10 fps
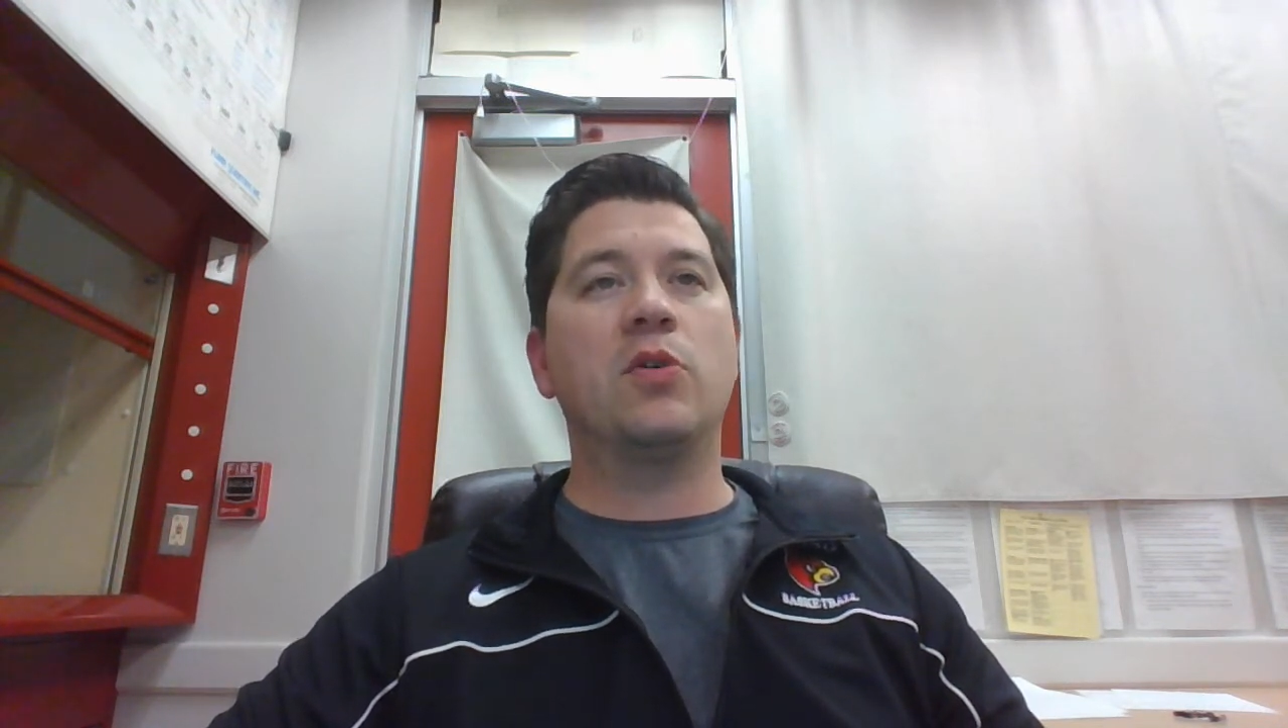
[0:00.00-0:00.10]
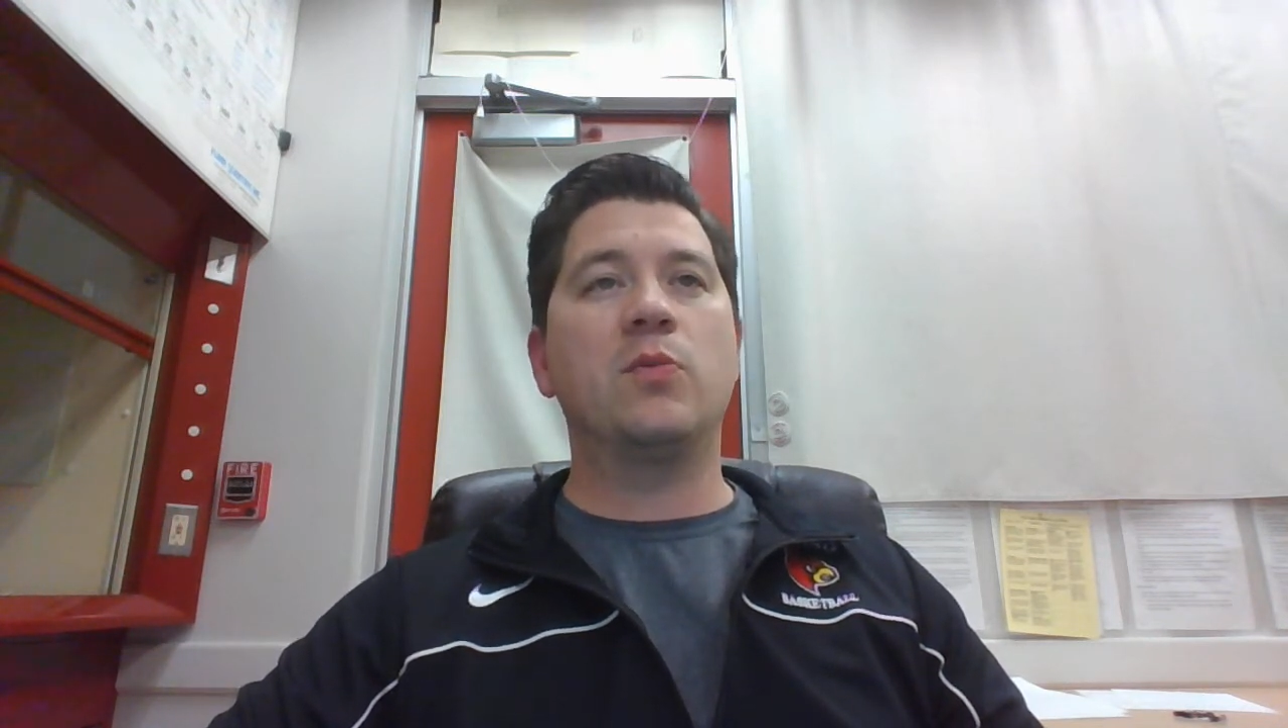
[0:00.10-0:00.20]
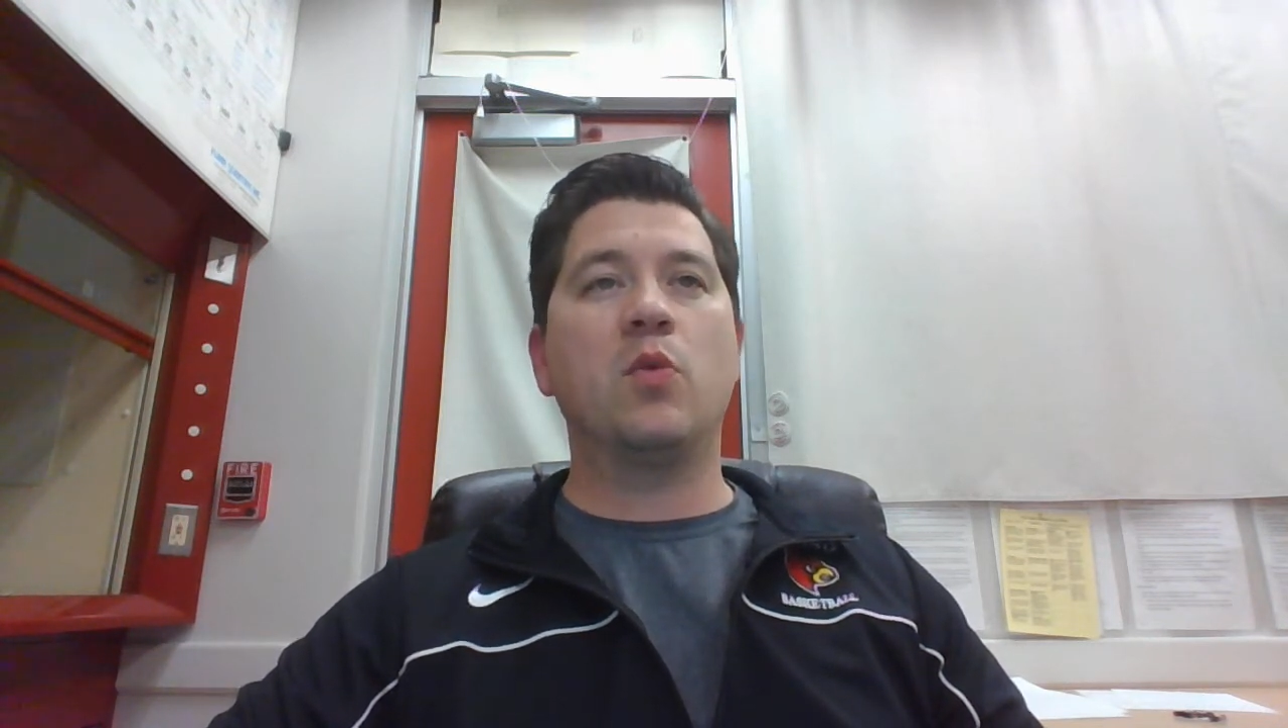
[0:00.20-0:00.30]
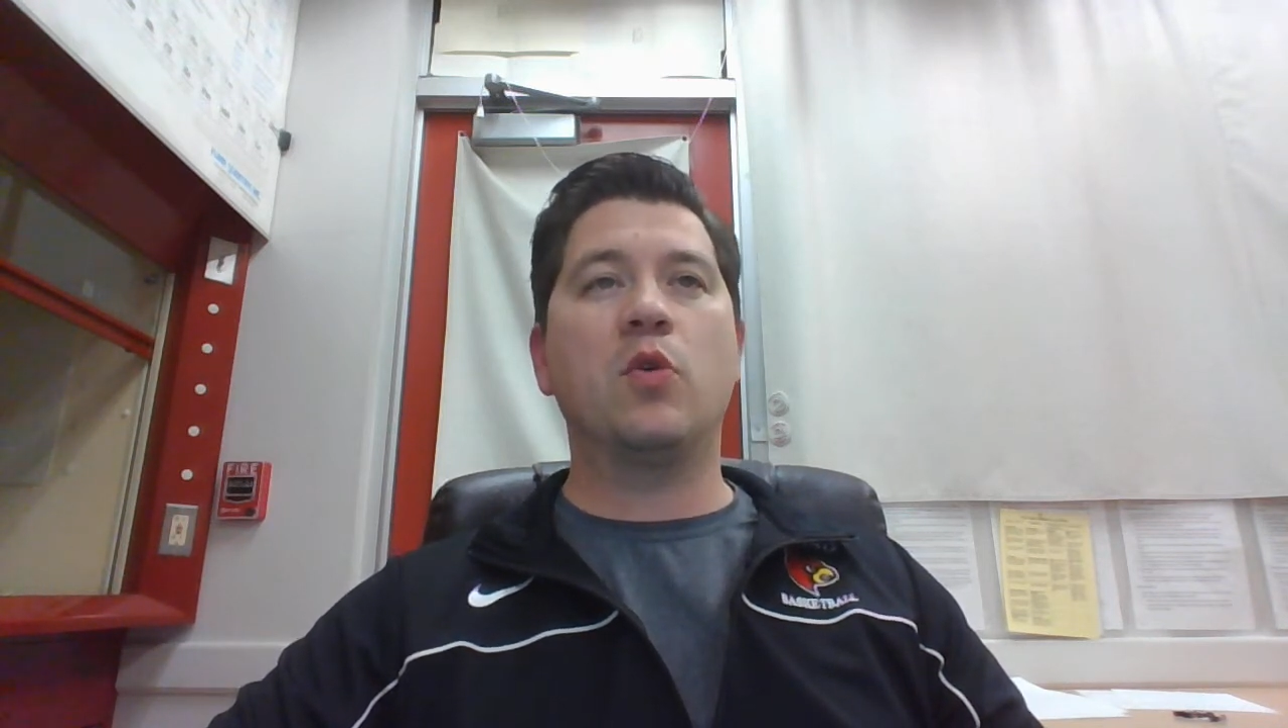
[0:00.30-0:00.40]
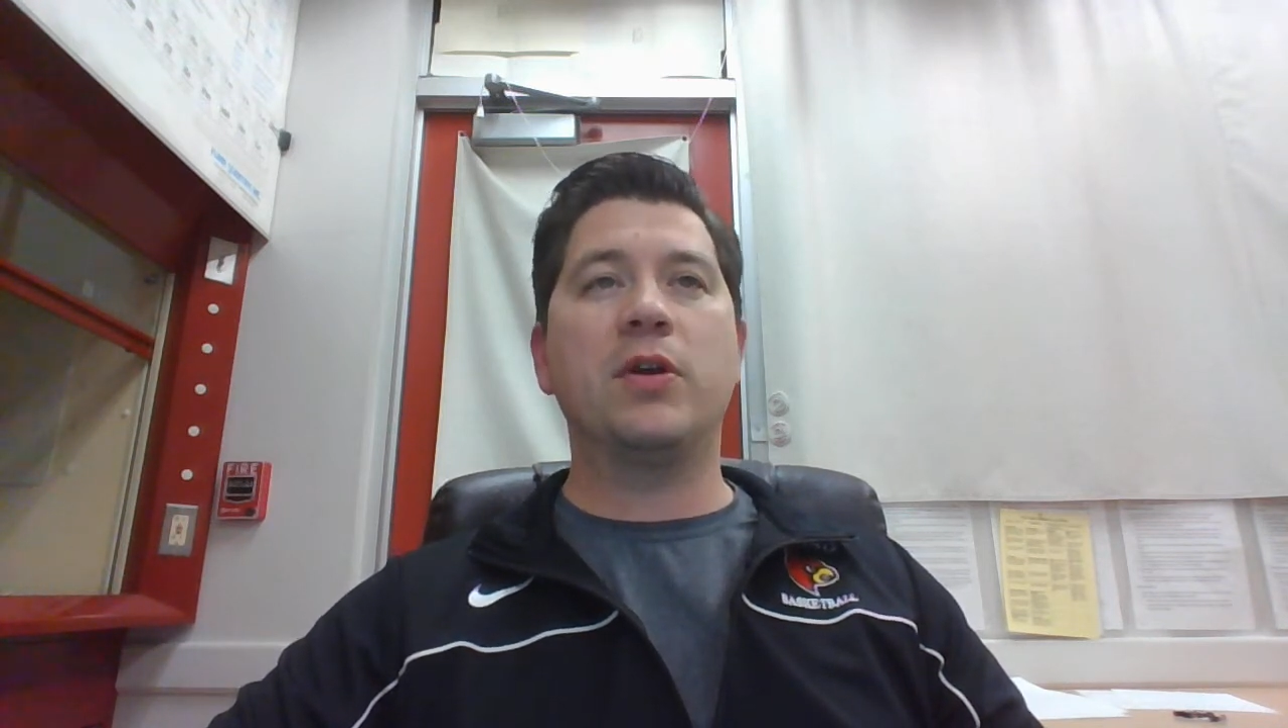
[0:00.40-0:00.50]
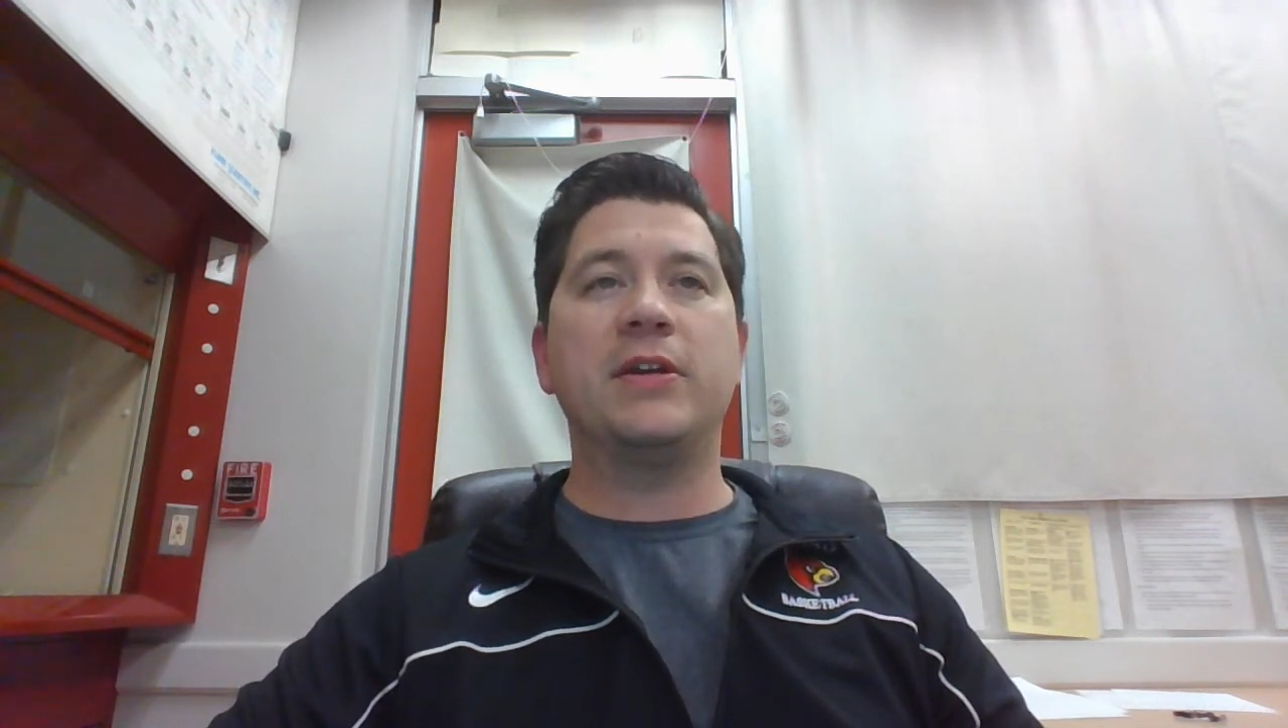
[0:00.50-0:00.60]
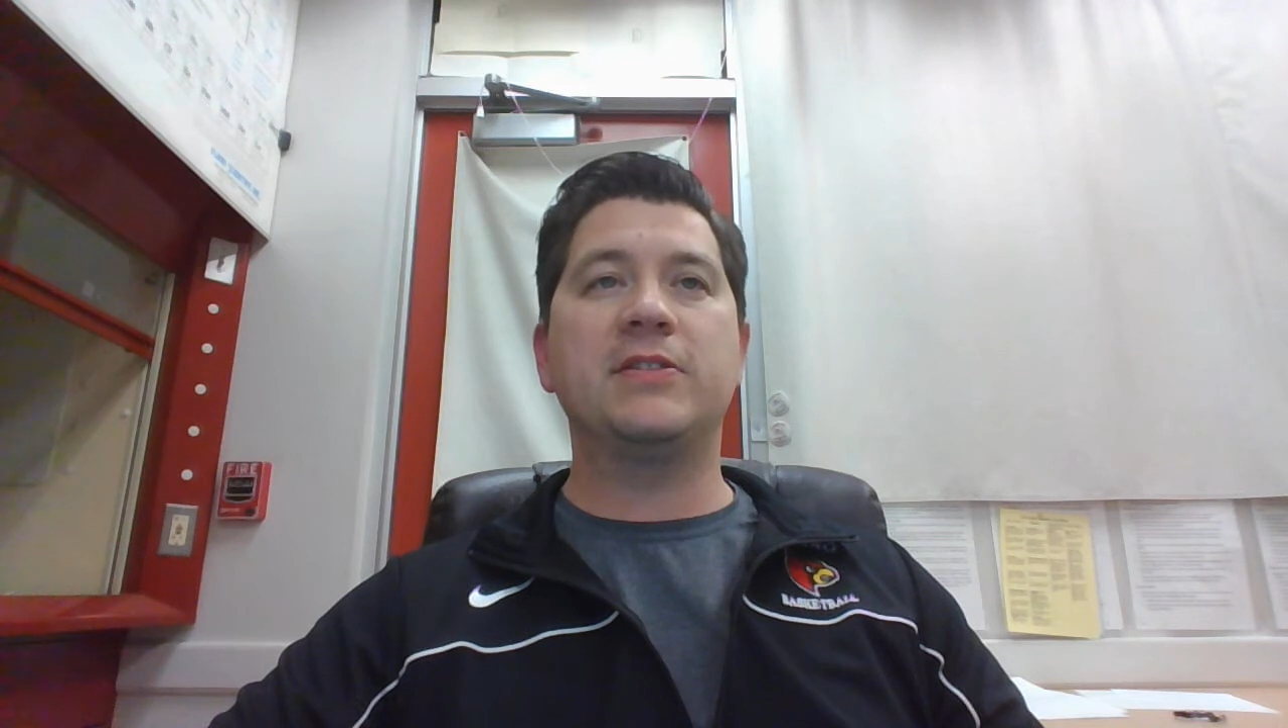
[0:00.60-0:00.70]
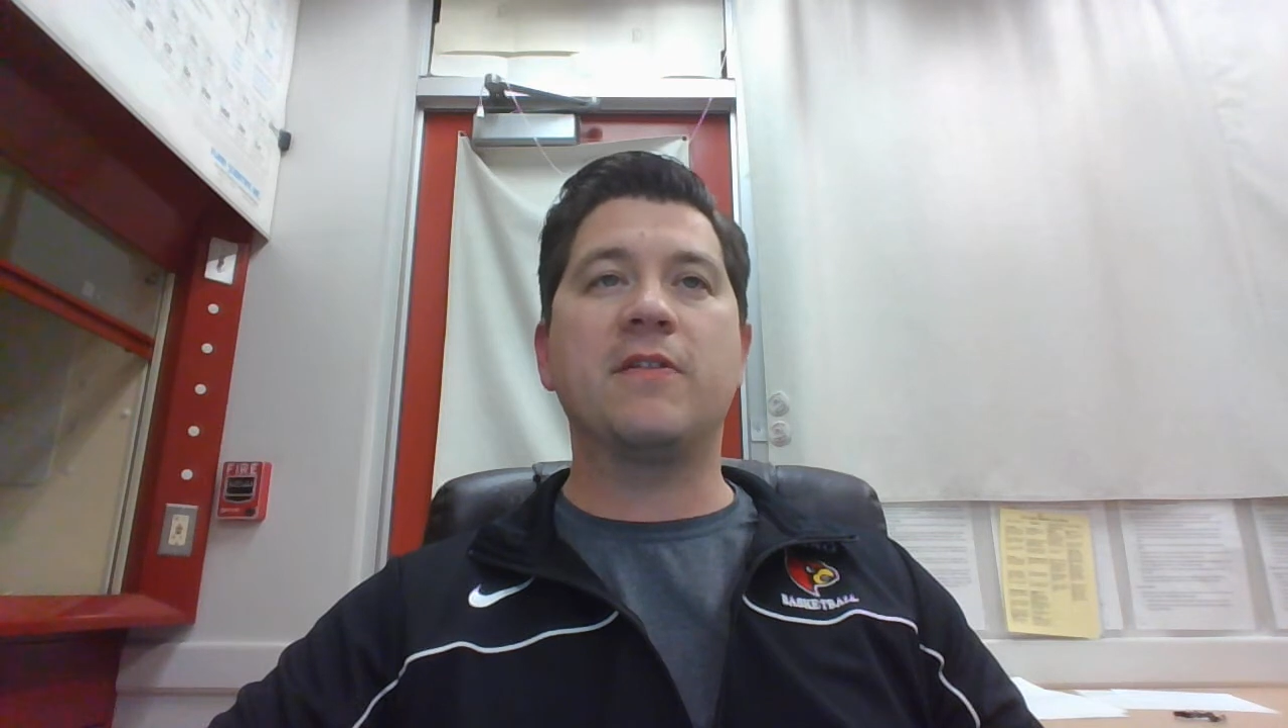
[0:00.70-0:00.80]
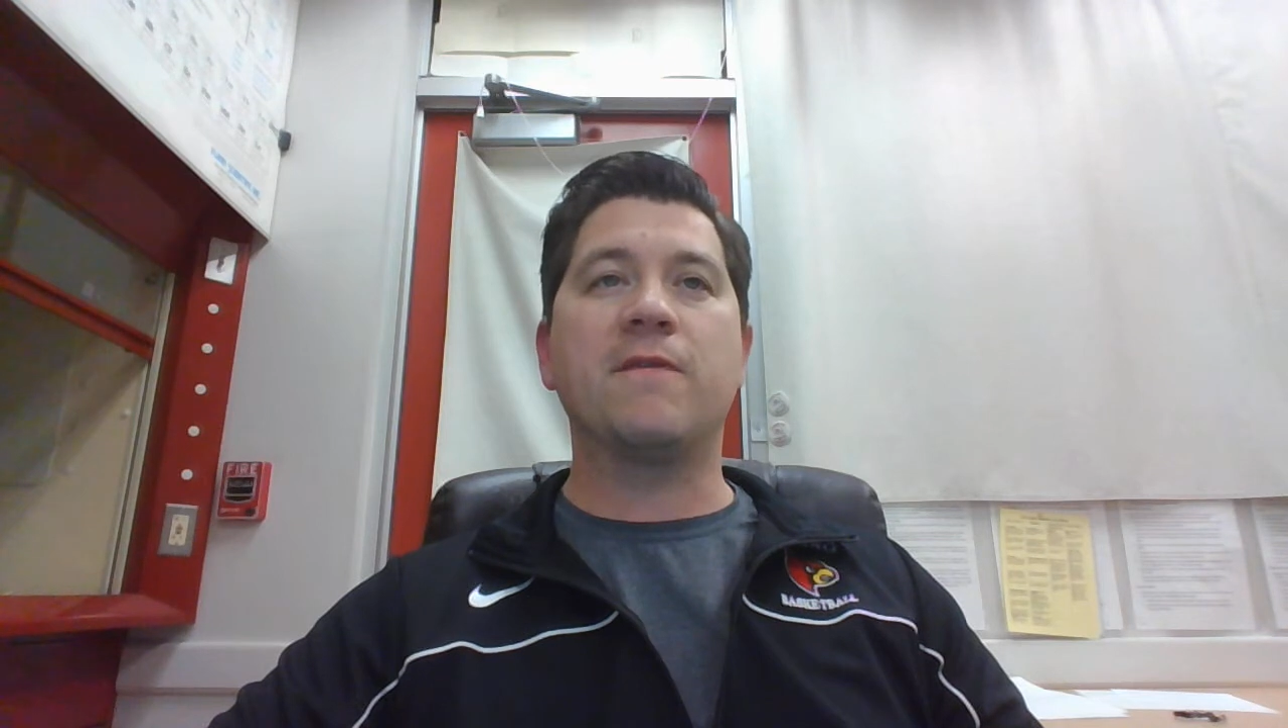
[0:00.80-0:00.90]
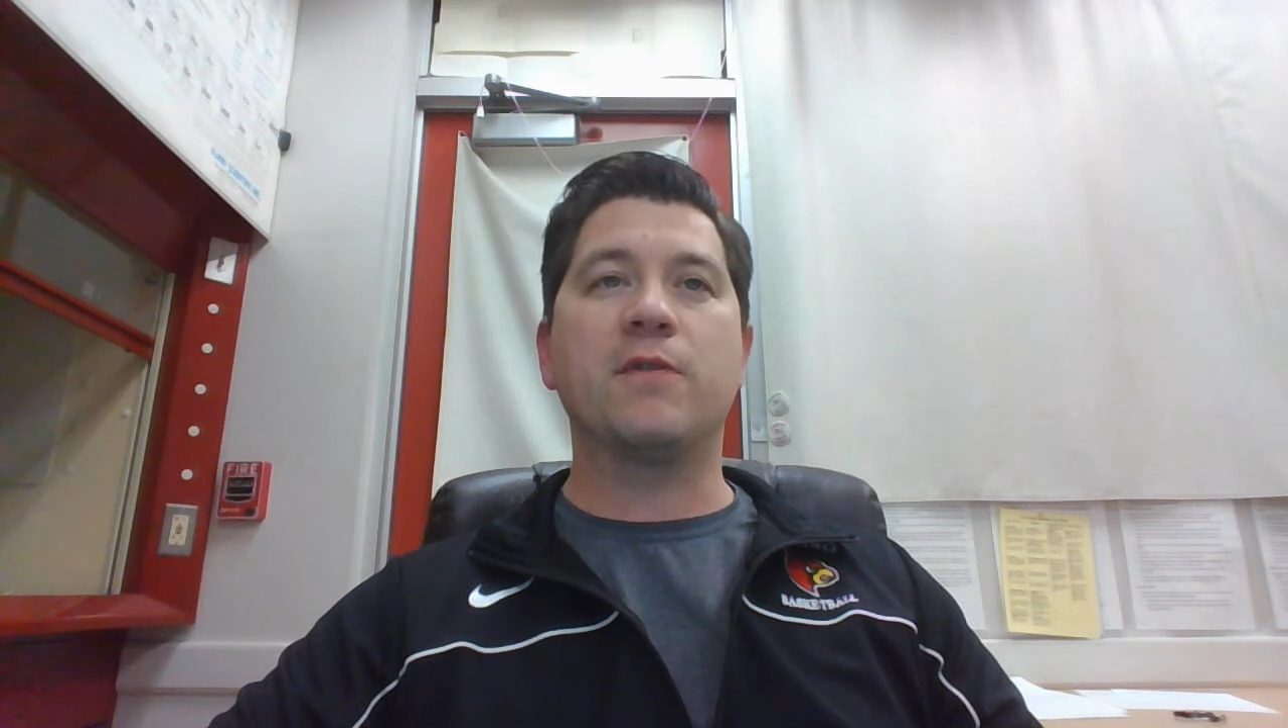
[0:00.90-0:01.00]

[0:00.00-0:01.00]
and more is